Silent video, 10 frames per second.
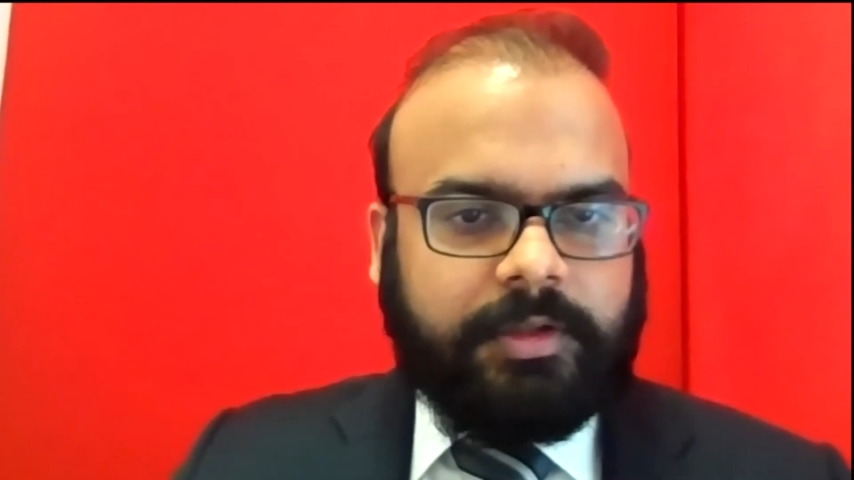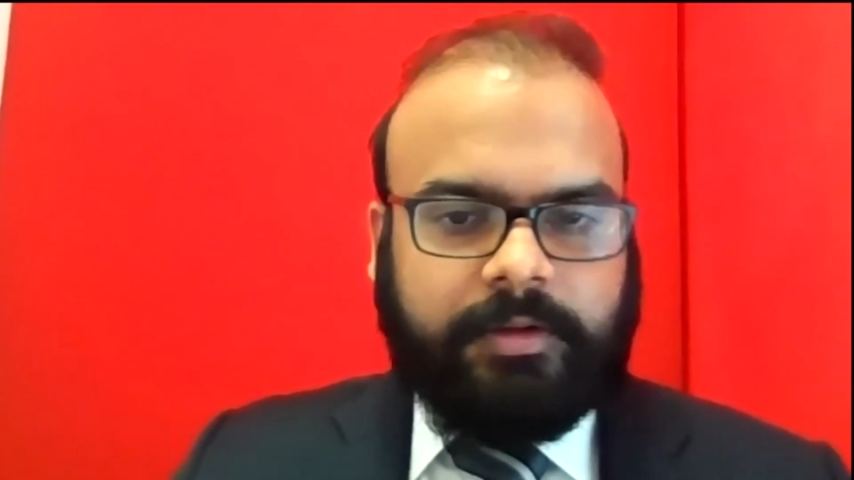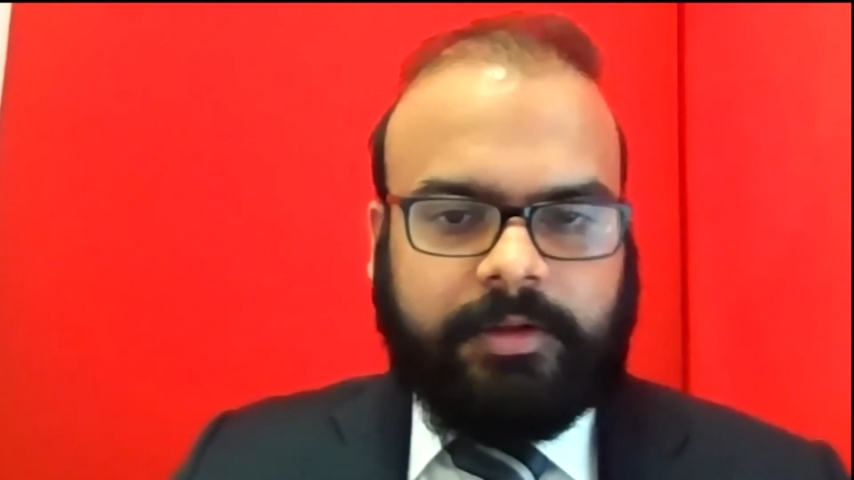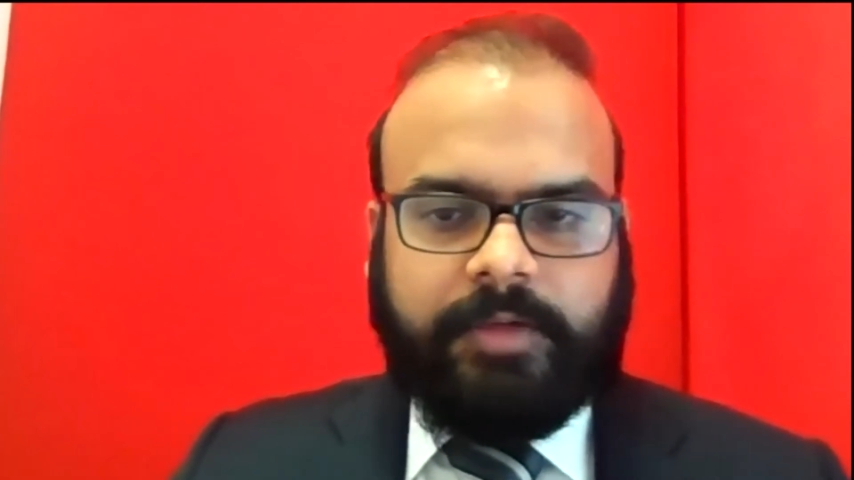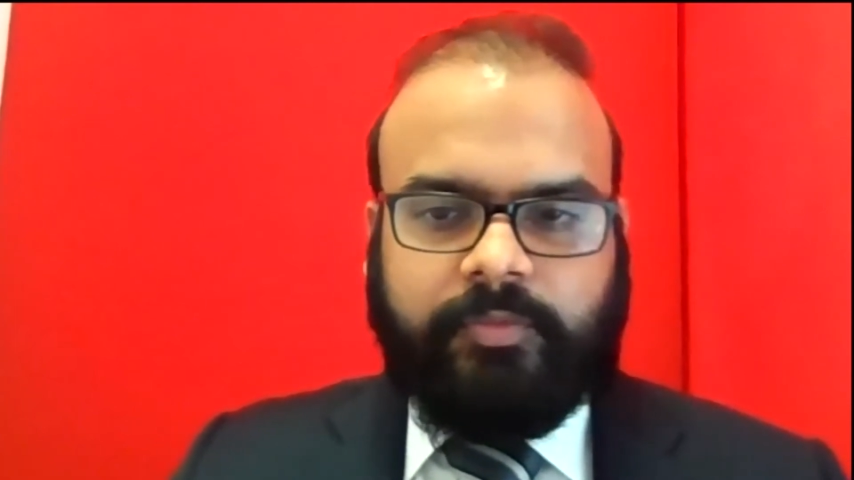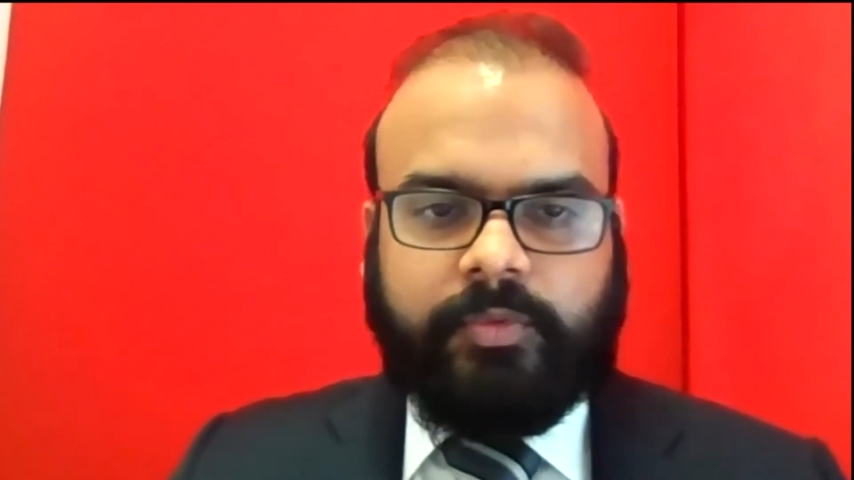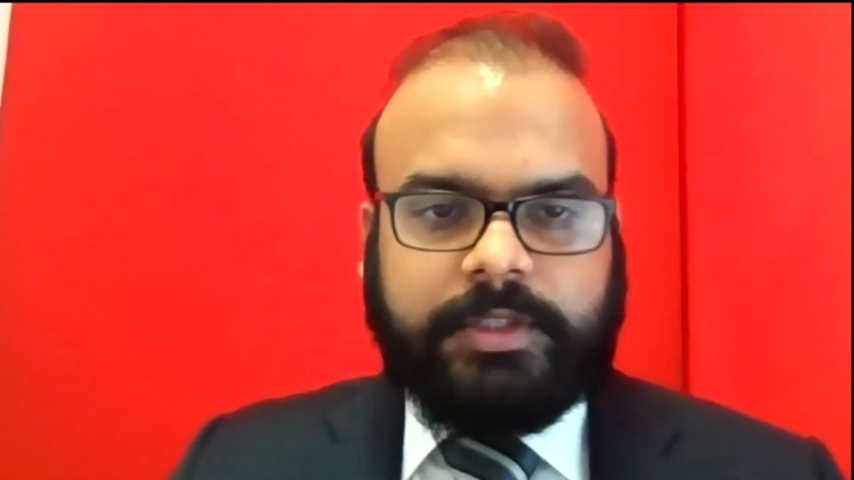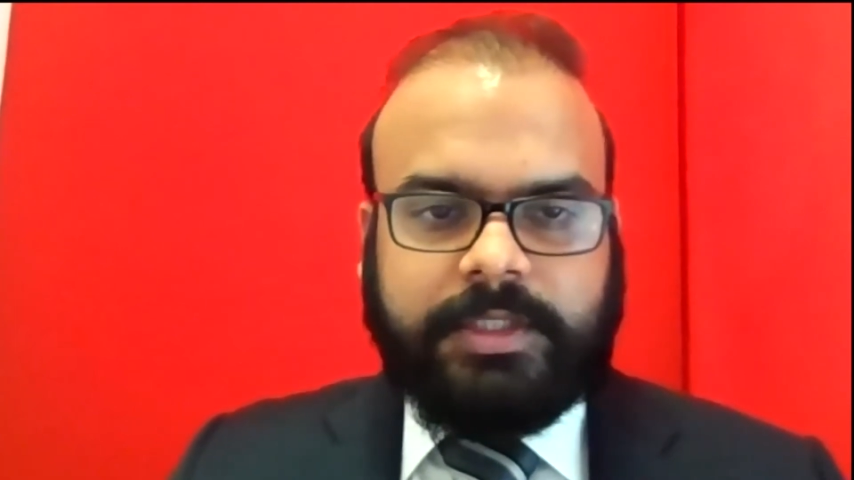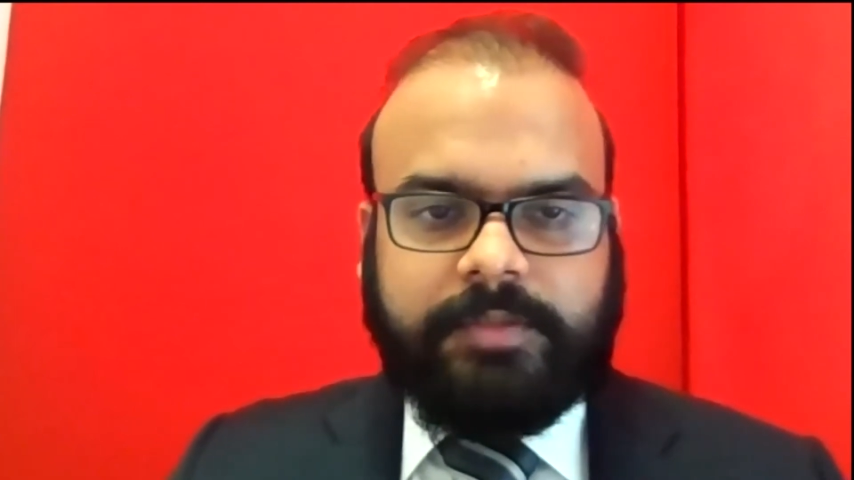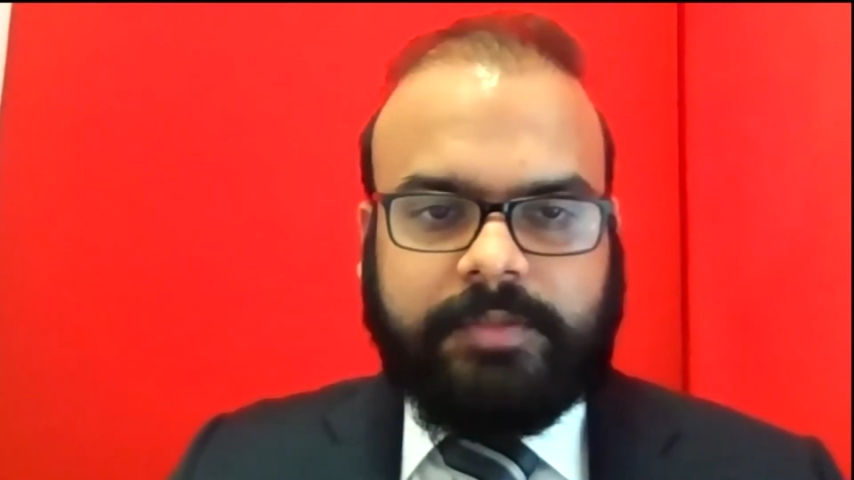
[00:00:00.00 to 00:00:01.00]
everyone
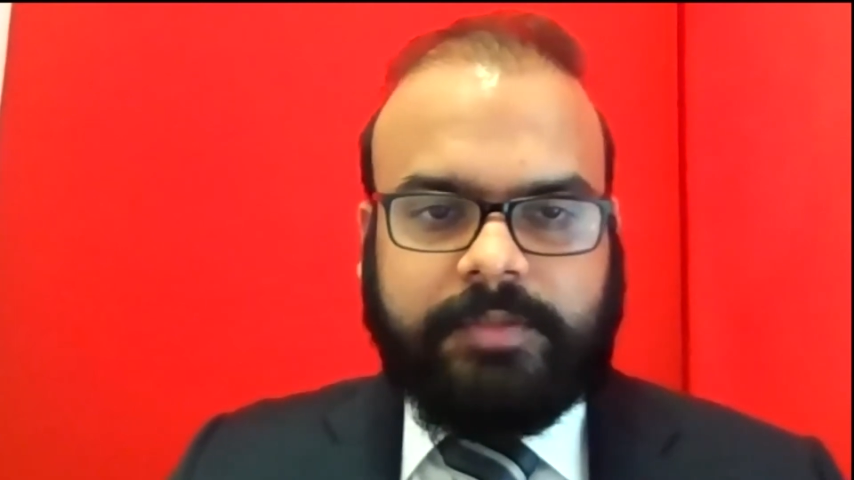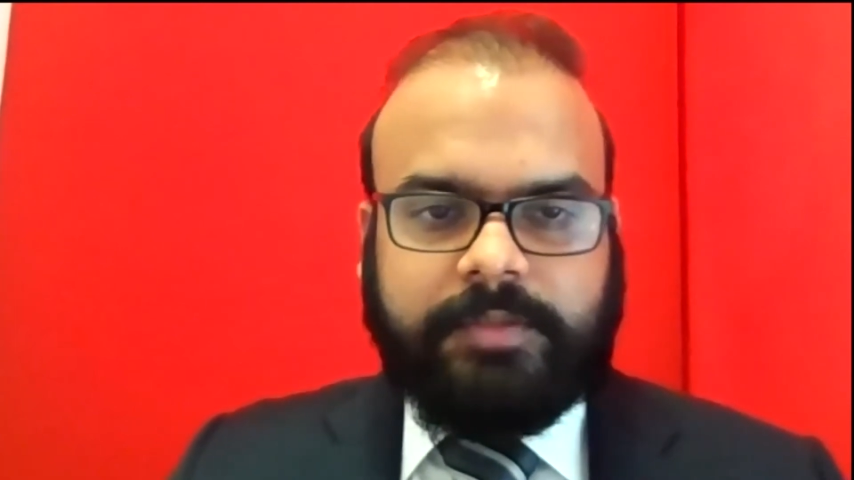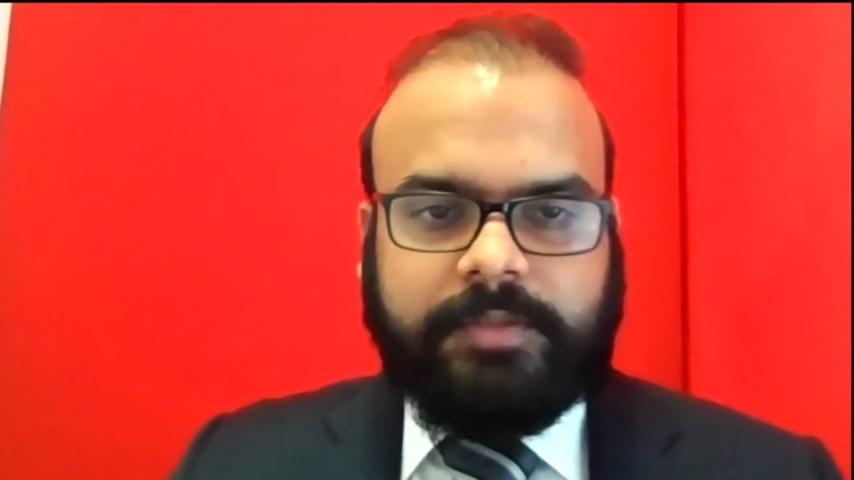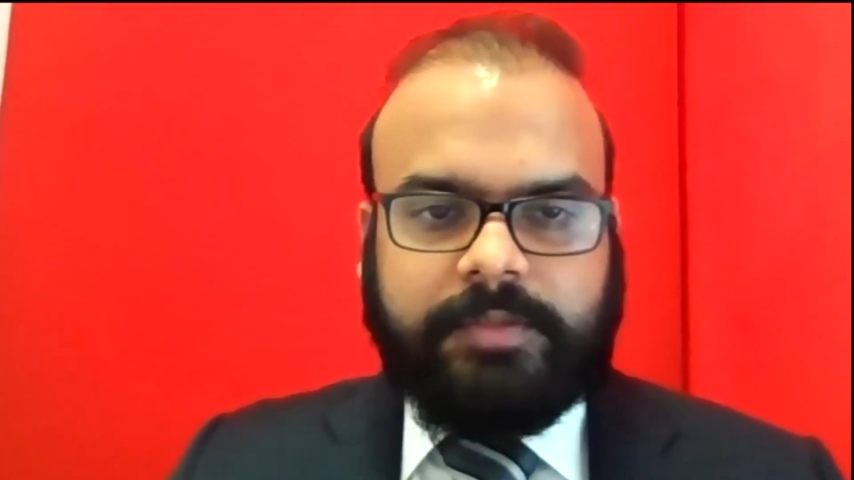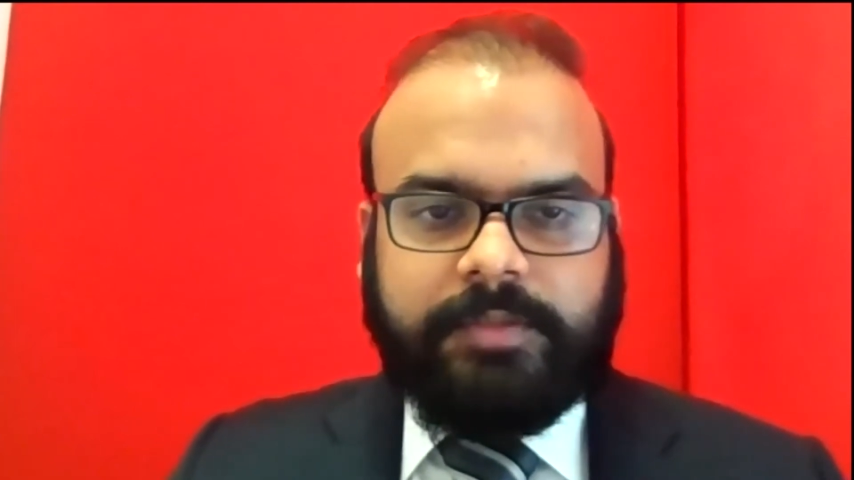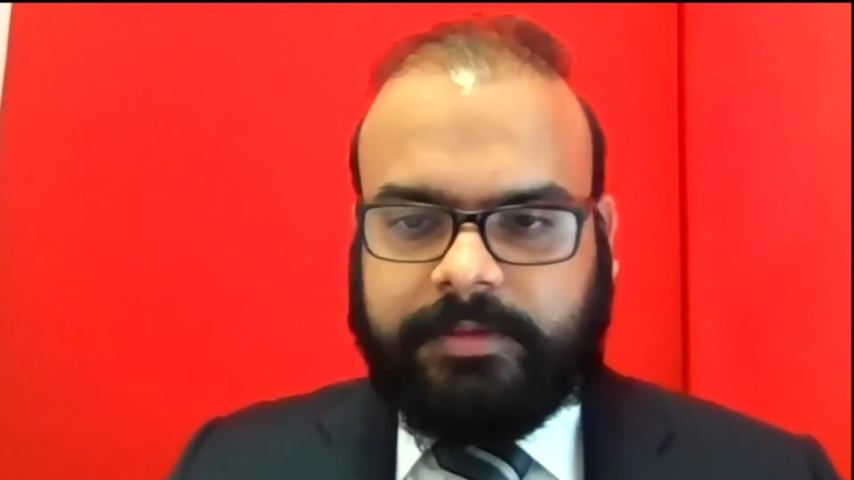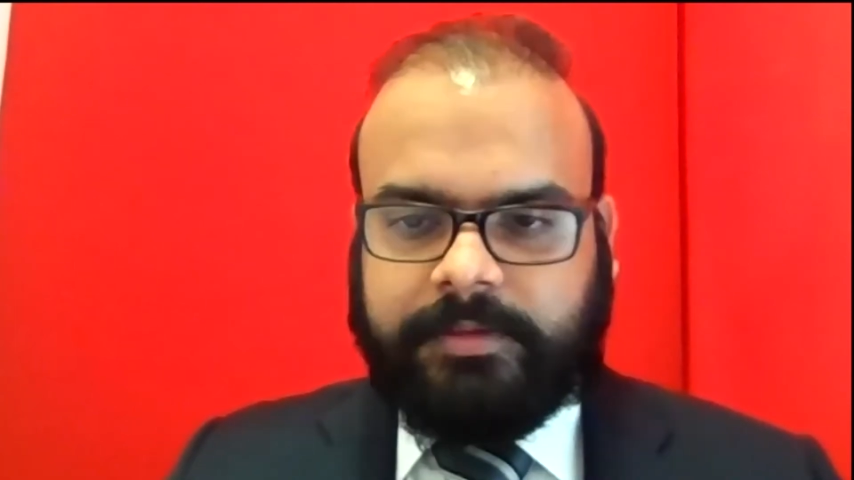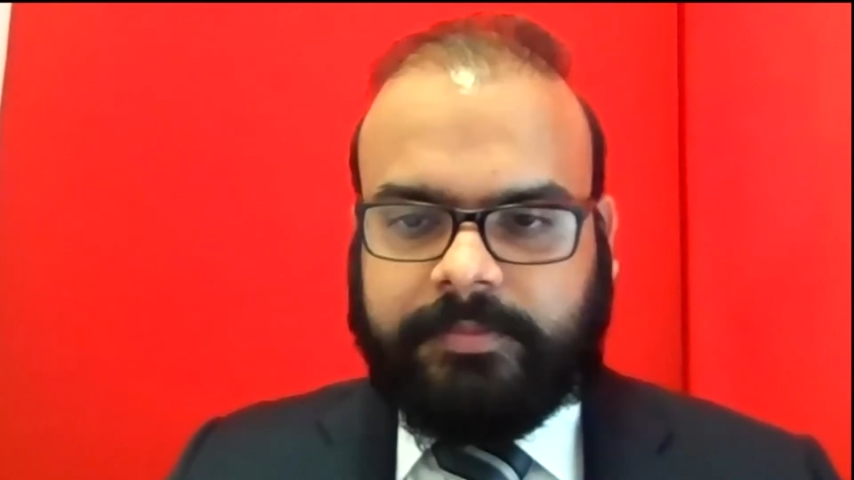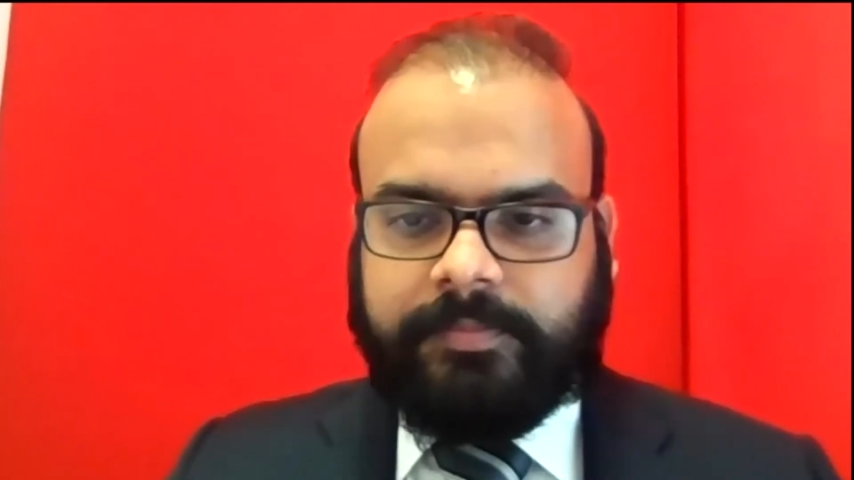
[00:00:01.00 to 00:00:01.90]
is able to view the screen.